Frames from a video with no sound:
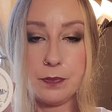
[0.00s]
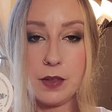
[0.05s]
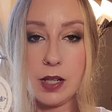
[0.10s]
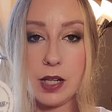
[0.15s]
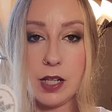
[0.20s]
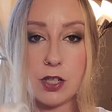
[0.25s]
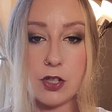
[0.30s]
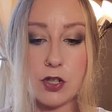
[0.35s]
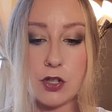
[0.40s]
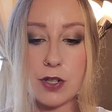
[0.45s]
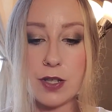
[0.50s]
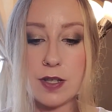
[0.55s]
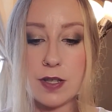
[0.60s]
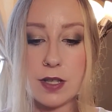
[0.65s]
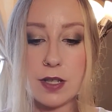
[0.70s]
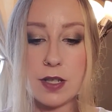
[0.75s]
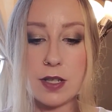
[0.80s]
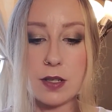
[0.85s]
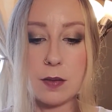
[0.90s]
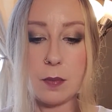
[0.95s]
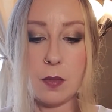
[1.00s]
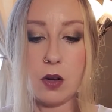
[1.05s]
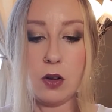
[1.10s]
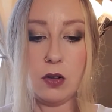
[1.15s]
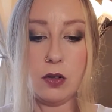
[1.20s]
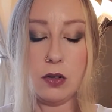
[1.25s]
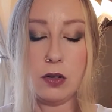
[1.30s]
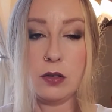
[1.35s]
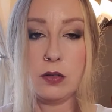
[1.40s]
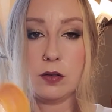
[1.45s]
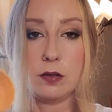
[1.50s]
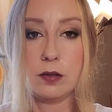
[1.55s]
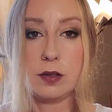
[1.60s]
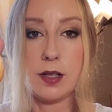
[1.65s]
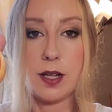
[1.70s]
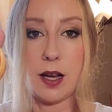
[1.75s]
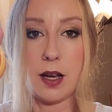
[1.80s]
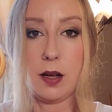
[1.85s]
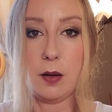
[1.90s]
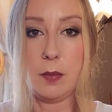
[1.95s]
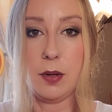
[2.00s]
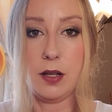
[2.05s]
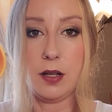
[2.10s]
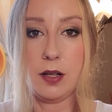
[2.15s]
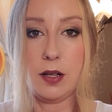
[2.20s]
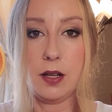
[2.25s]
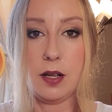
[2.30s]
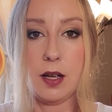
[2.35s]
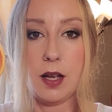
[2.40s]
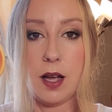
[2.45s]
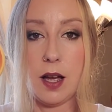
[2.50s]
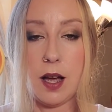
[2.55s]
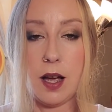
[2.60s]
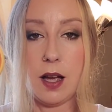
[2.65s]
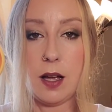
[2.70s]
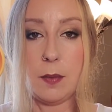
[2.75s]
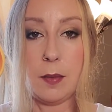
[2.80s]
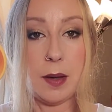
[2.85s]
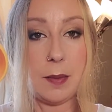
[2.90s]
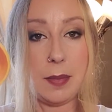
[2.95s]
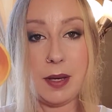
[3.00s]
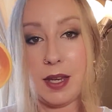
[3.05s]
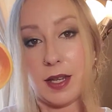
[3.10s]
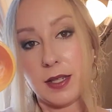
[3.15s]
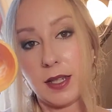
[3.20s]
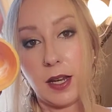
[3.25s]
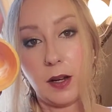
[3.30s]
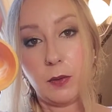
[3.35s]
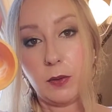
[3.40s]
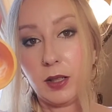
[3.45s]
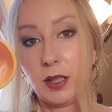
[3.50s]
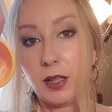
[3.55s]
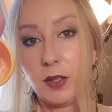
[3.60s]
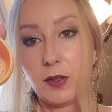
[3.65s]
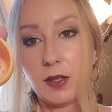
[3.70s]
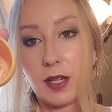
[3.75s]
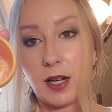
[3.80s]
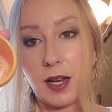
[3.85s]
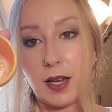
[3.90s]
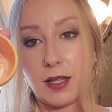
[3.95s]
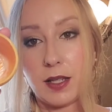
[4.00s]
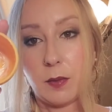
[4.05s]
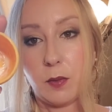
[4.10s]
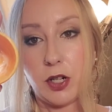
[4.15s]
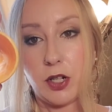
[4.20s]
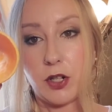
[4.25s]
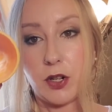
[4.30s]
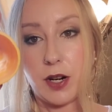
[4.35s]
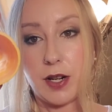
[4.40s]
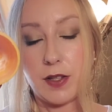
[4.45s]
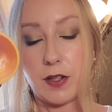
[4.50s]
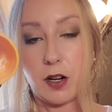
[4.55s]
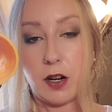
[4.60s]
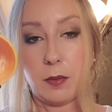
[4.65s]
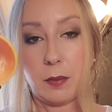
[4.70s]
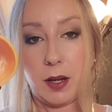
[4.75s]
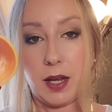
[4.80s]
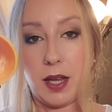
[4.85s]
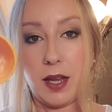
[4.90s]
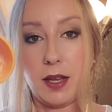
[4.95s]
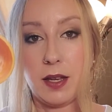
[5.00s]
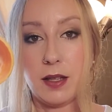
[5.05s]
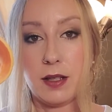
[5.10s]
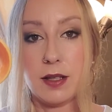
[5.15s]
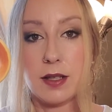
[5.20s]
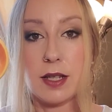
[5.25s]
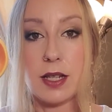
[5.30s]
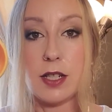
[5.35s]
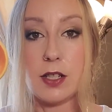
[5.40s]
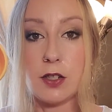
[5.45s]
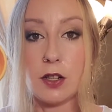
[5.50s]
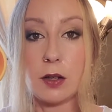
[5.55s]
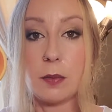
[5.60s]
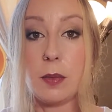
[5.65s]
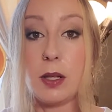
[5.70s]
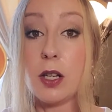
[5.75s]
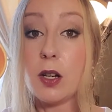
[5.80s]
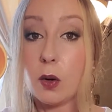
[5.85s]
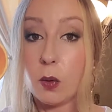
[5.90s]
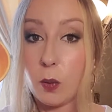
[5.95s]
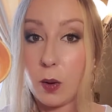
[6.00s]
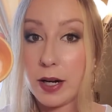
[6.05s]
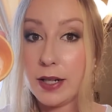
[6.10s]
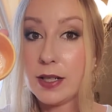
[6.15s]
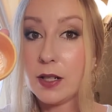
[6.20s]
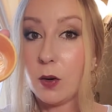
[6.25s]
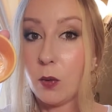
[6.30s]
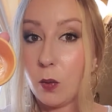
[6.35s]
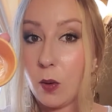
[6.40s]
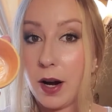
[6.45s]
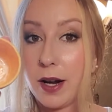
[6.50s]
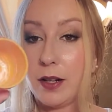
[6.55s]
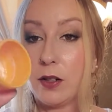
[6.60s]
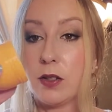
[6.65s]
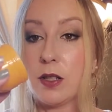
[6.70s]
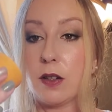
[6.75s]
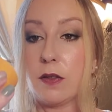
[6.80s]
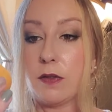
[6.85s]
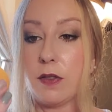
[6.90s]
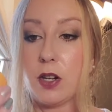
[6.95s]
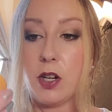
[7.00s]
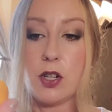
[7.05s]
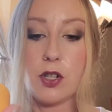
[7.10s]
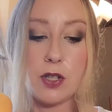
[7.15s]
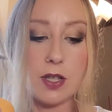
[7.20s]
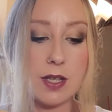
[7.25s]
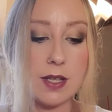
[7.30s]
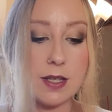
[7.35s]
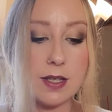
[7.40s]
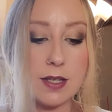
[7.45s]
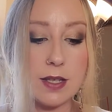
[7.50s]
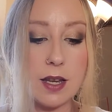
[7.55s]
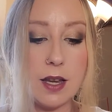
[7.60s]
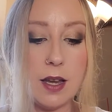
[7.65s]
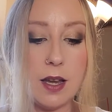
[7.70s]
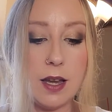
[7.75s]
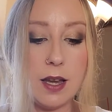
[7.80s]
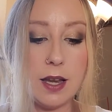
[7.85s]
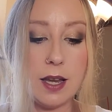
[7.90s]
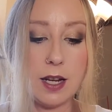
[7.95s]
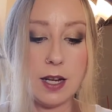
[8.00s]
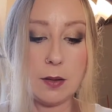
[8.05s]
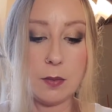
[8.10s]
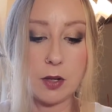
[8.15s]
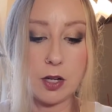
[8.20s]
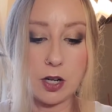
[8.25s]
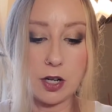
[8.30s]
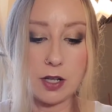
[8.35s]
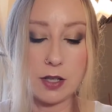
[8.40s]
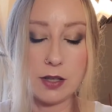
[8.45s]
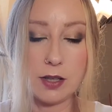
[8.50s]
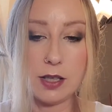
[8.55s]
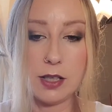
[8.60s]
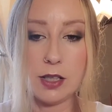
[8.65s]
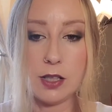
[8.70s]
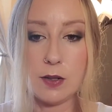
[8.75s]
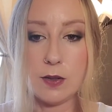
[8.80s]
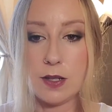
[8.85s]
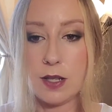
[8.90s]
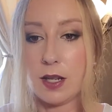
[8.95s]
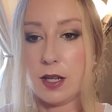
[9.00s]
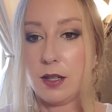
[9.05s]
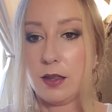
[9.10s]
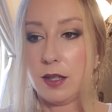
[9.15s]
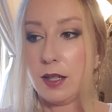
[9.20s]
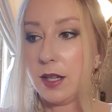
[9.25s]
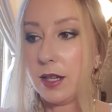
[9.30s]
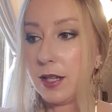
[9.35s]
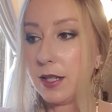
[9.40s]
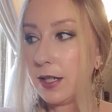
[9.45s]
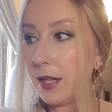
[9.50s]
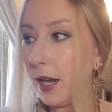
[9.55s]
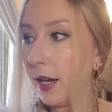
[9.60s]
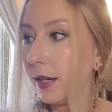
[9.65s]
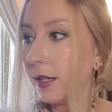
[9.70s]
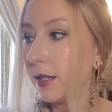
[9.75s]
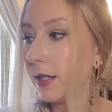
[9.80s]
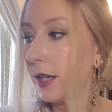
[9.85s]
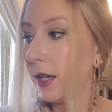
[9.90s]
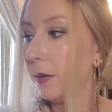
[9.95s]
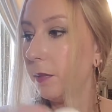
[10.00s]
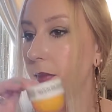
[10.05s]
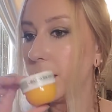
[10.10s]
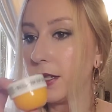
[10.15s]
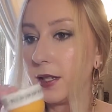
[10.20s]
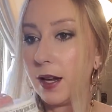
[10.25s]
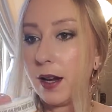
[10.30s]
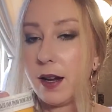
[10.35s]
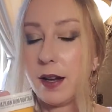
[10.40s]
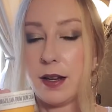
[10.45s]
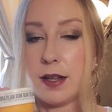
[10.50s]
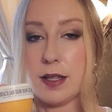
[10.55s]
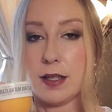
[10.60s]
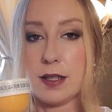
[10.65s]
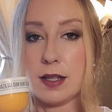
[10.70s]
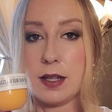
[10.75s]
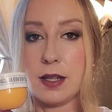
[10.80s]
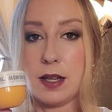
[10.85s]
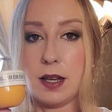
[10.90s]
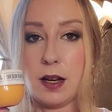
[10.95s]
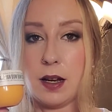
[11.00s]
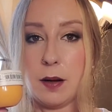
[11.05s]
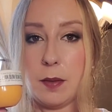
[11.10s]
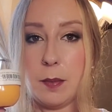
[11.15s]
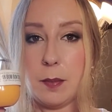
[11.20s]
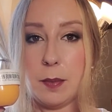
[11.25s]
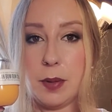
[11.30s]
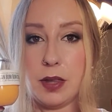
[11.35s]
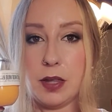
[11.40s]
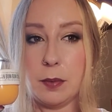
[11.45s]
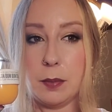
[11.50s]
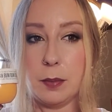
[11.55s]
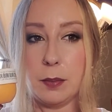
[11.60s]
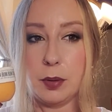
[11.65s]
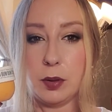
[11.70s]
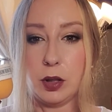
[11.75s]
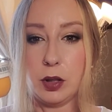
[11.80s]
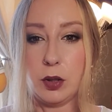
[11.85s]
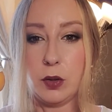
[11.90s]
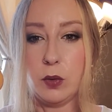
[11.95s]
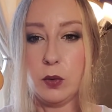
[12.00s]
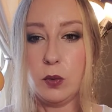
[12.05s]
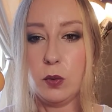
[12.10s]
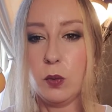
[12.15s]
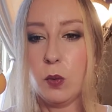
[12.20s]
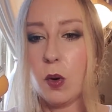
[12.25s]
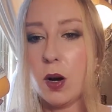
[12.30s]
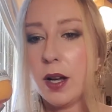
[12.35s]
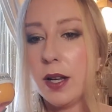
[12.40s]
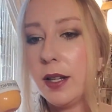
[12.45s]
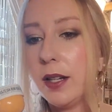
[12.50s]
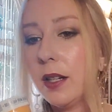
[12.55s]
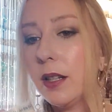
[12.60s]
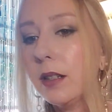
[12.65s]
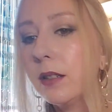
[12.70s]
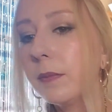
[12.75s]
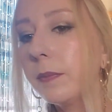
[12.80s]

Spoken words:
It's just the small tub, and because I only use it as a moisturizer on my hands, it took me quite a while to finish this, and I'm currently using the exact same size, but the blue one,